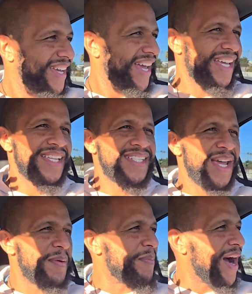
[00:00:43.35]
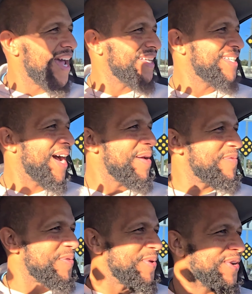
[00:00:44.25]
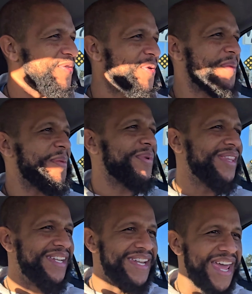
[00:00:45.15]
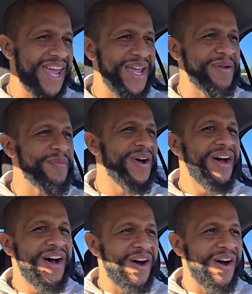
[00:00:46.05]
Yes, I am buying time for me to remember the name